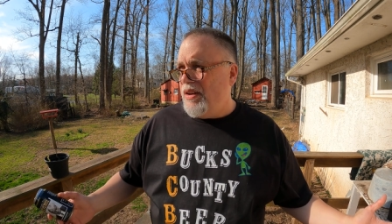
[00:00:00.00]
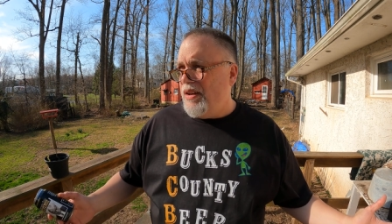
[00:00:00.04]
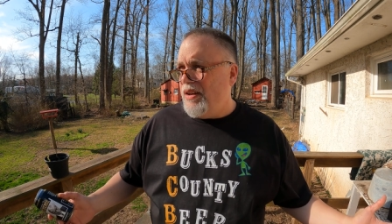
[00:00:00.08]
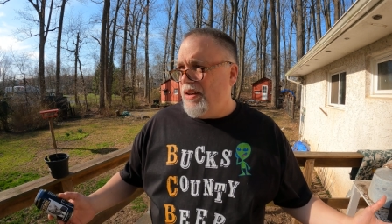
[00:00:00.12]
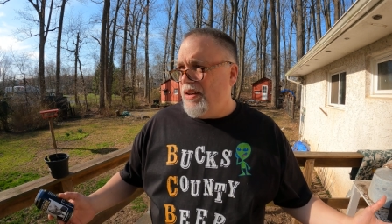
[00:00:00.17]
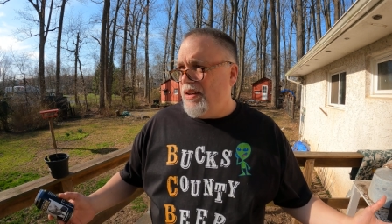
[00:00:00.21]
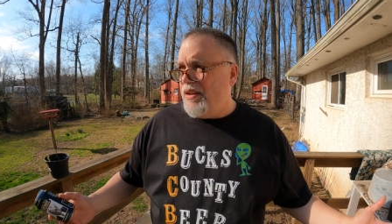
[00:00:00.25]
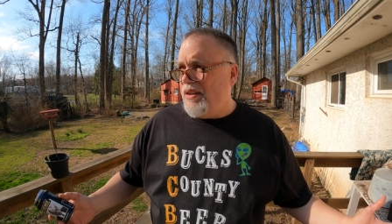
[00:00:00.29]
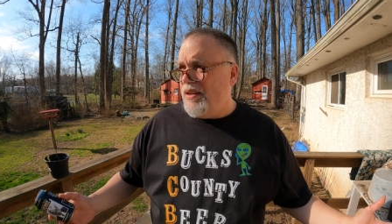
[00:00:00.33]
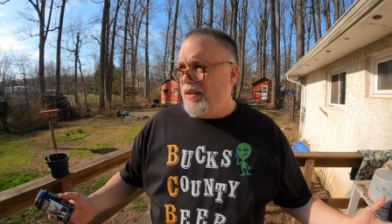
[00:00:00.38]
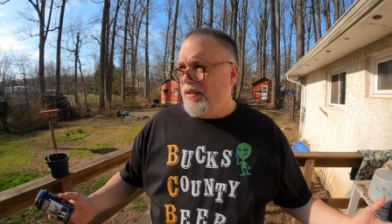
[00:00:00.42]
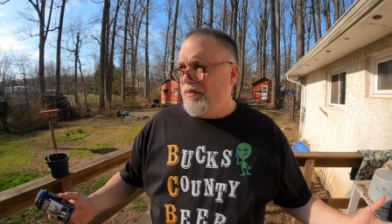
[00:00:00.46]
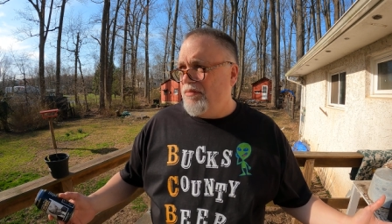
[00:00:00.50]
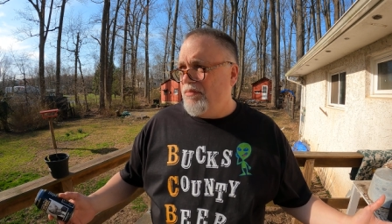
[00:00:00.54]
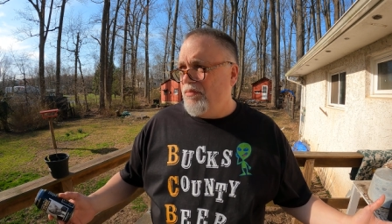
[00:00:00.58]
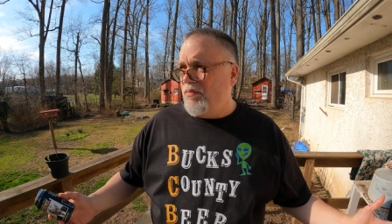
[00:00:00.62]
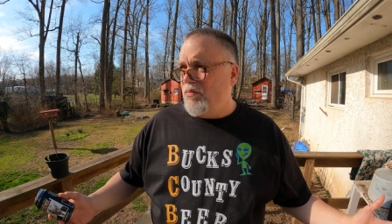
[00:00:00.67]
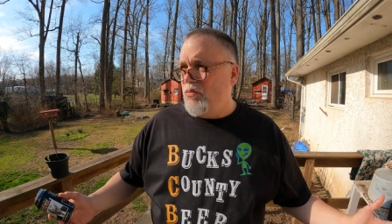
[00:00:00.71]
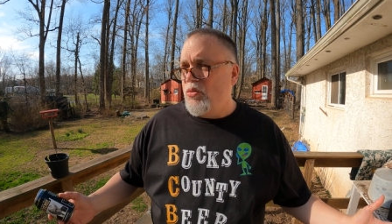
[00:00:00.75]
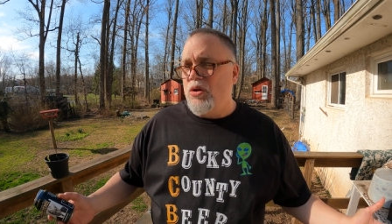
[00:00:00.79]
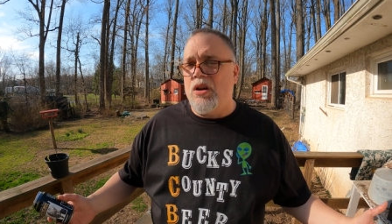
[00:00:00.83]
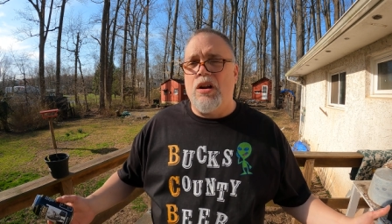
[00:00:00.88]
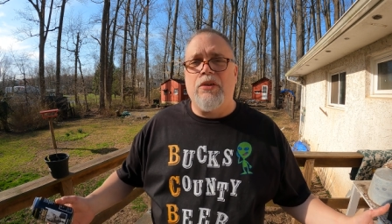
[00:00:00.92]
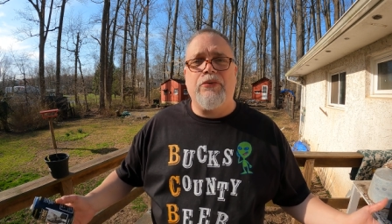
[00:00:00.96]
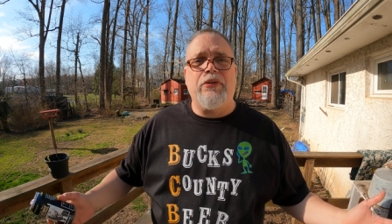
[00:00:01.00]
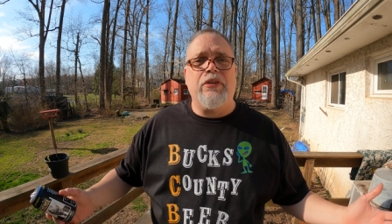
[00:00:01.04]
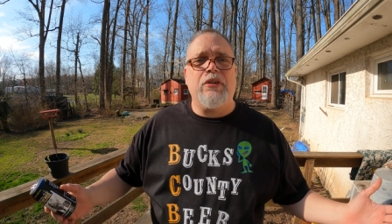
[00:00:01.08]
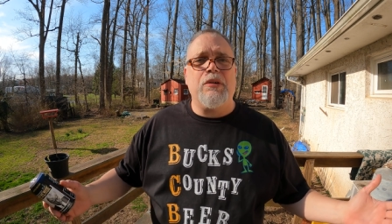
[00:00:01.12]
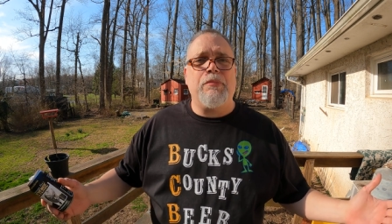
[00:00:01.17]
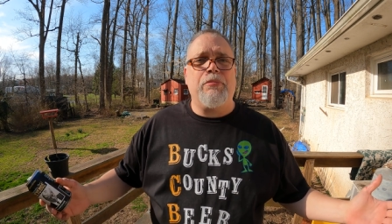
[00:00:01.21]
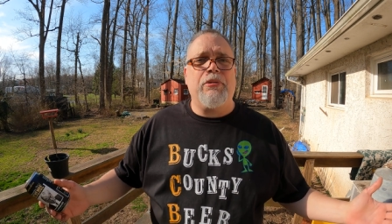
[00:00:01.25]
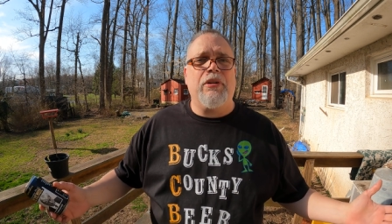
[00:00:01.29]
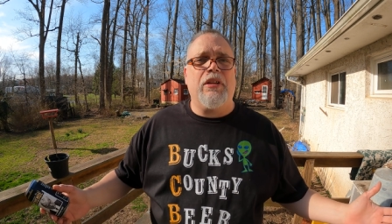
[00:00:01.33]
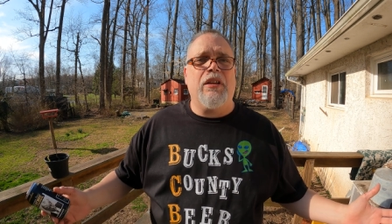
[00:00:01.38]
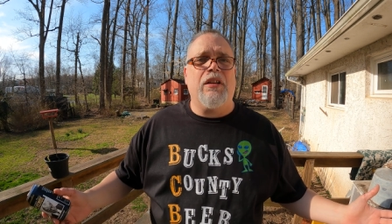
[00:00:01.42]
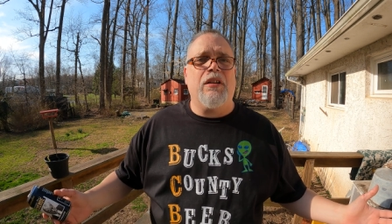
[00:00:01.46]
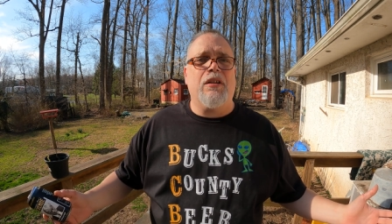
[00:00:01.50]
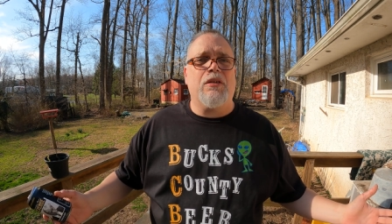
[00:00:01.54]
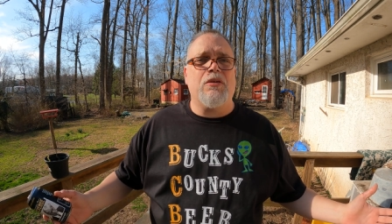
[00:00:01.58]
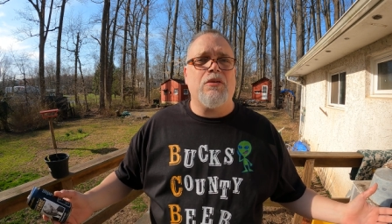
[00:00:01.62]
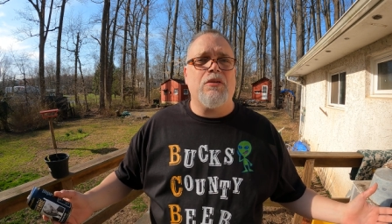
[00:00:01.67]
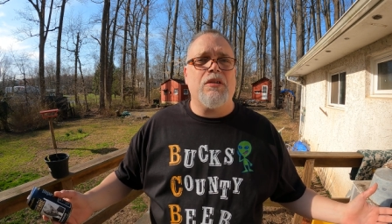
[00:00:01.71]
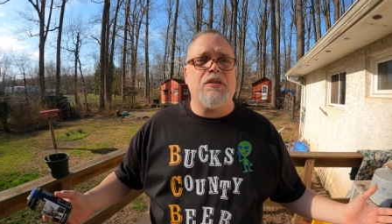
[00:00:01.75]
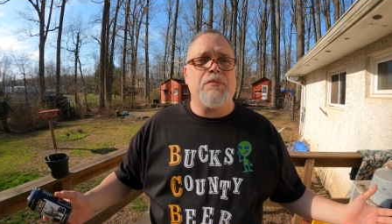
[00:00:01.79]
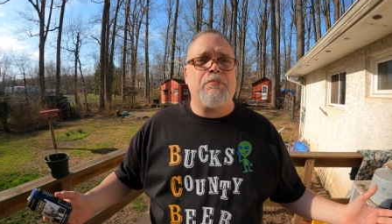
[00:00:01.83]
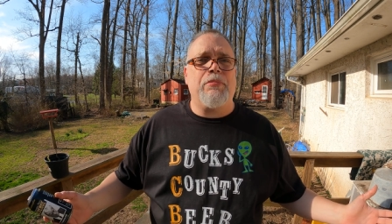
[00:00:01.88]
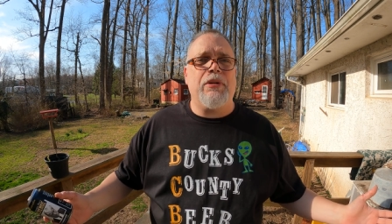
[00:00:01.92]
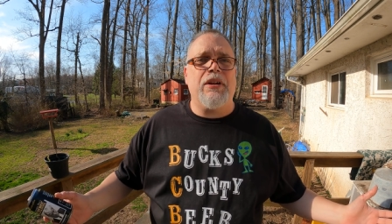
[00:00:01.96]
And whatever your
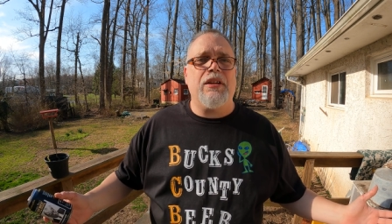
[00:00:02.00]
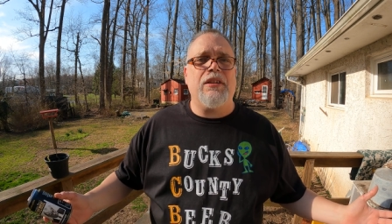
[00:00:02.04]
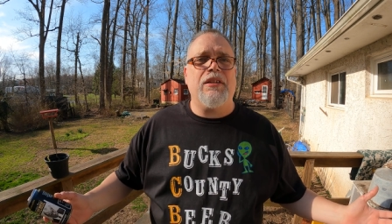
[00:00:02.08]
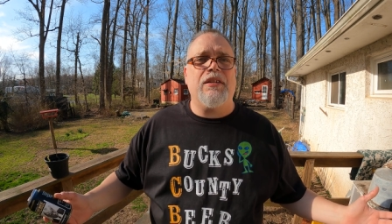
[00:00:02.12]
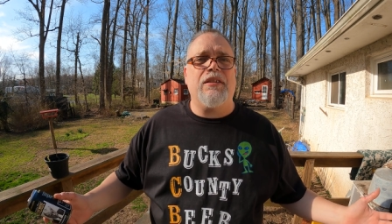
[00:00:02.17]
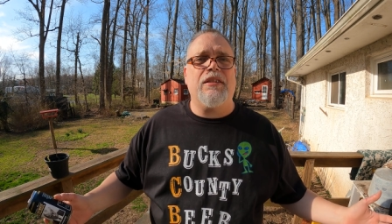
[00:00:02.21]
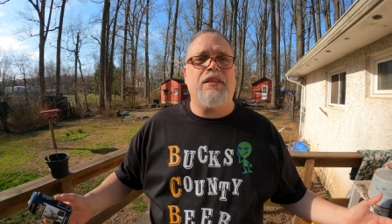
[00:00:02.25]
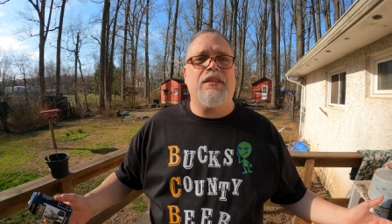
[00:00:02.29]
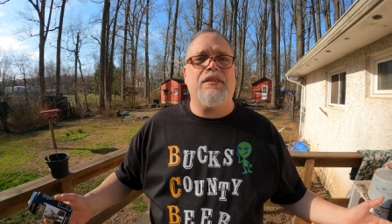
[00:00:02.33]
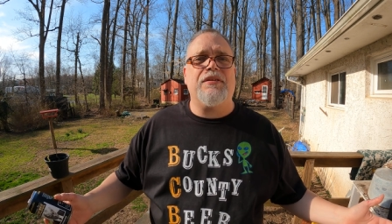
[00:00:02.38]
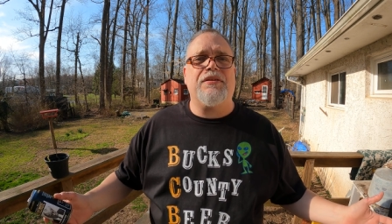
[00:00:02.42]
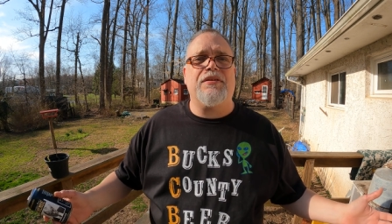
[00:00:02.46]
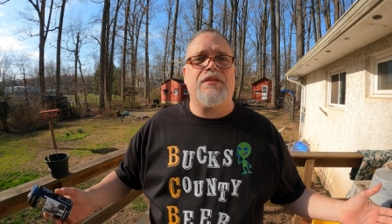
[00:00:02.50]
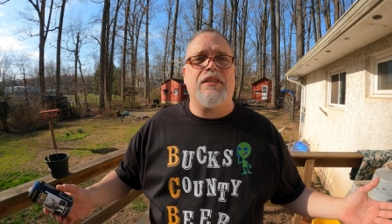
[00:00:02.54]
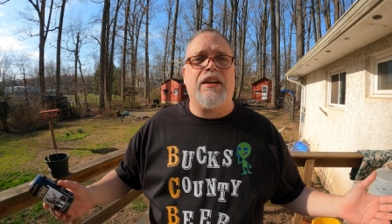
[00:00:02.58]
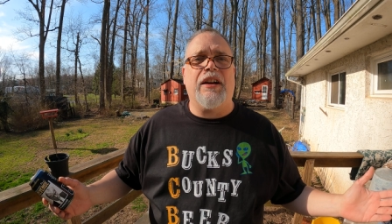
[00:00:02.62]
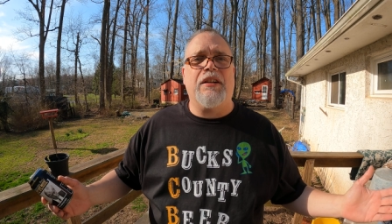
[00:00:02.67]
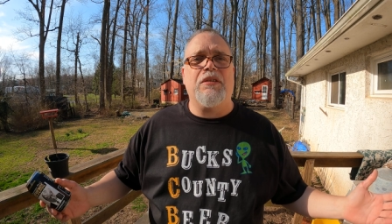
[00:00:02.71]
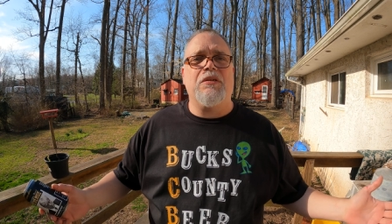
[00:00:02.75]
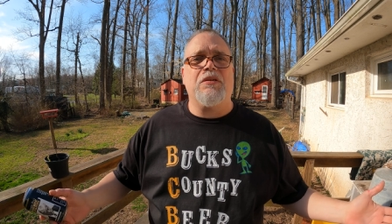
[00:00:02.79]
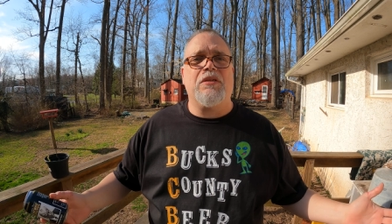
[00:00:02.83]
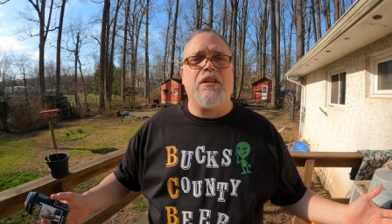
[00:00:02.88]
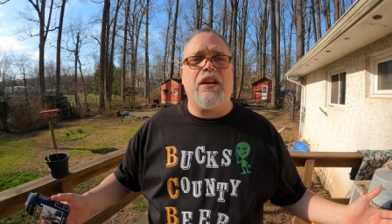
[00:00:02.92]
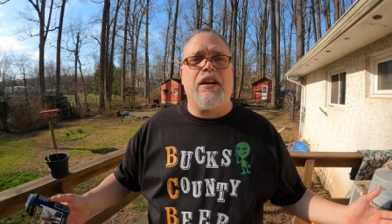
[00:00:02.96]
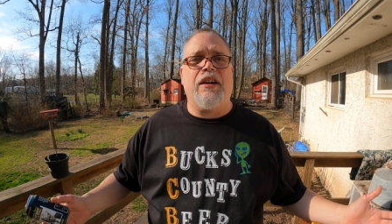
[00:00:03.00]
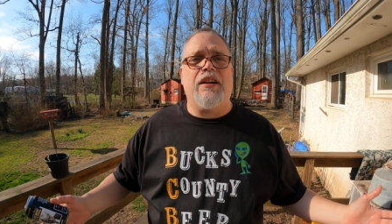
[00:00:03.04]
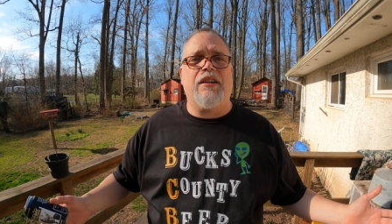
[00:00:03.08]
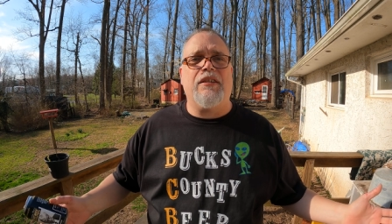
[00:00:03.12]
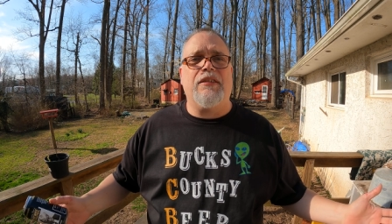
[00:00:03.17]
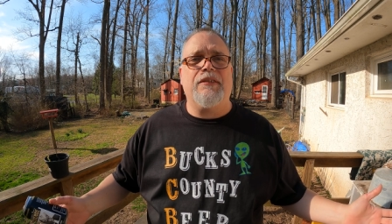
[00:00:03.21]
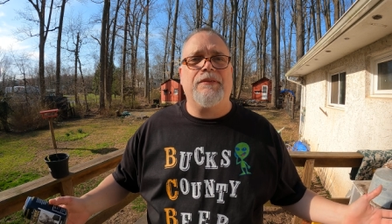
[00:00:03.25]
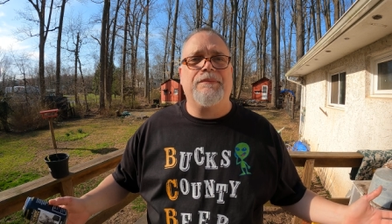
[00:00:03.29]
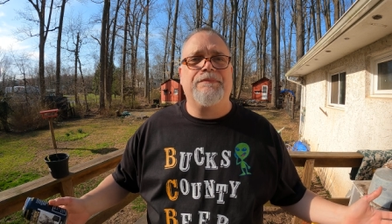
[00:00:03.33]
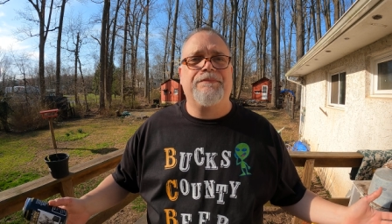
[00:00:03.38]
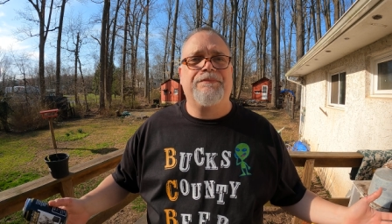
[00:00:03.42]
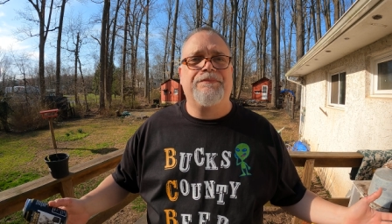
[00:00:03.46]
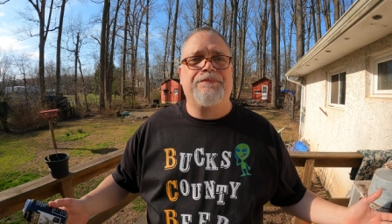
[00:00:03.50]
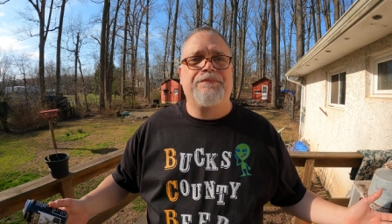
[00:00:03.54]
political opinion is, I don't care.